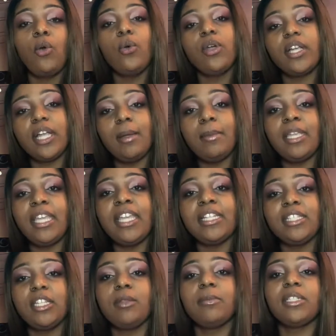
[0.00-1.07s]
who are coming
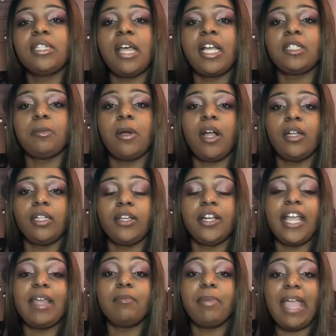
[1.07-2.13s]
into the massage parlor
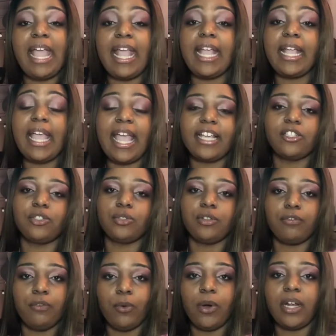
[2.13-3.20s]
and paying
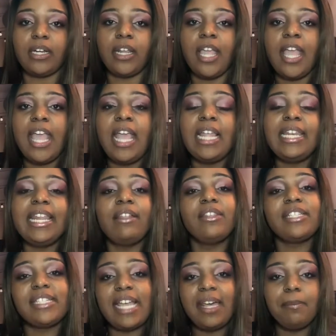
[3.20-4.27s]
extra for it. Now,
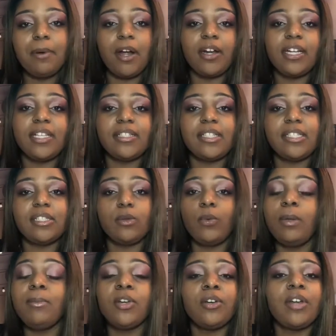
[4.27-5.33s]
the sad part is the
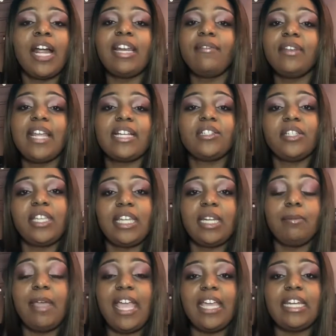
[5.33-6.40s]
women are not even actually
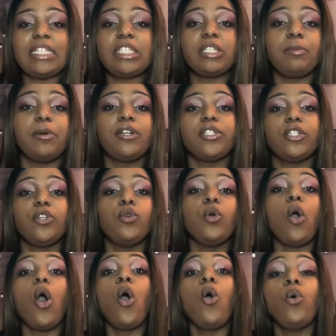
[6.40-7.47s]
getting paid. It's the person who
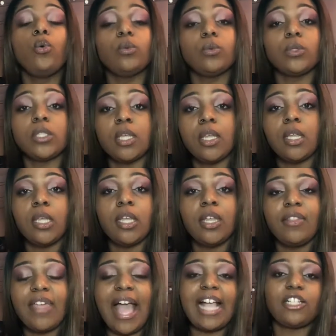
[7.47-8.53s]
owns
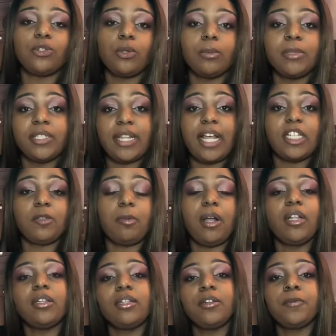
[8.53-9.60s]
the actual massage
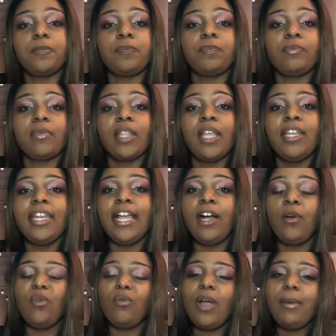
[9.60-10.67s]
parlor.
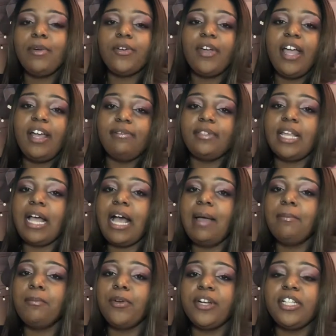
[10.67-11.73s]
Now, Robert Kraft,
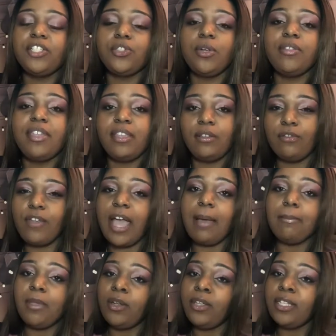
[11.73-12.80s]
I'm pretty sure that you've
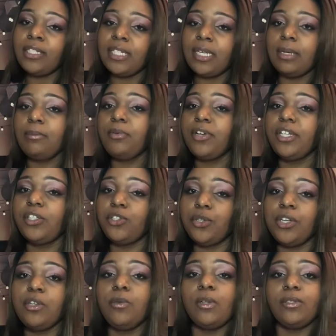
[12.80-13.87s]
got millions and I'm pretty sure
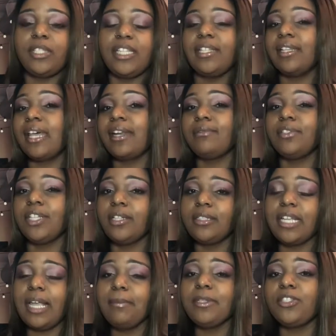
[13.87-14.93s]
you won't see a lot of jail
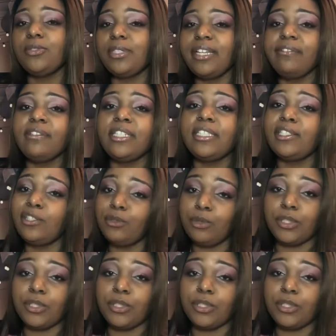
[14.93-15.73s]
time, but you definitely do